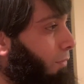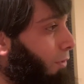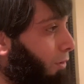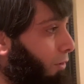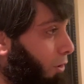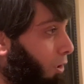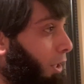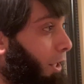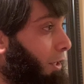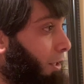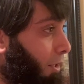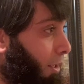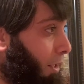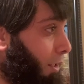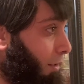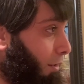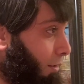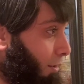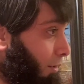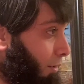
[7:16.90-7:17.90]
You like it?
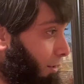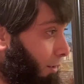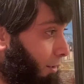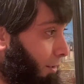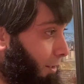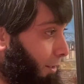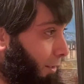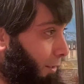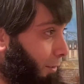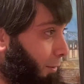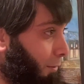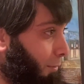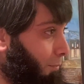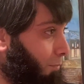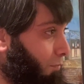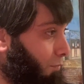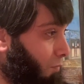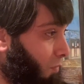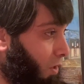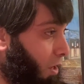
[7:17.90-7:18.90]

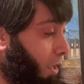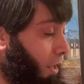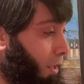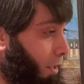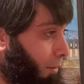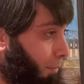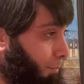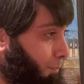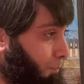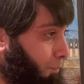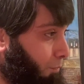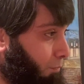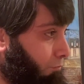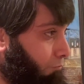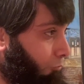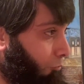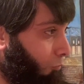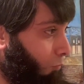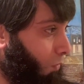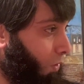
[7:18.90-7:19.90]
Yeah?
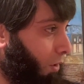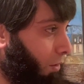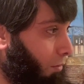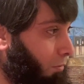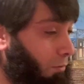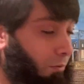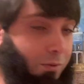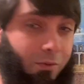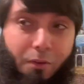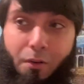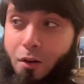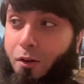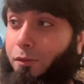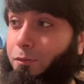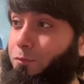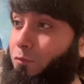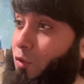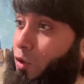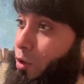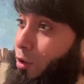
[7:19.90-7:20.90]
I like it.
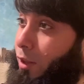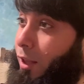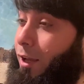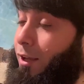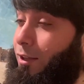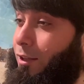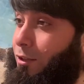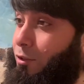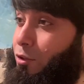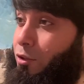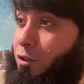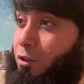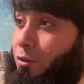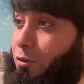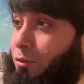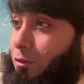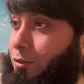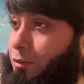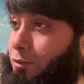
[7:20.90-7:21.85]
You like it too?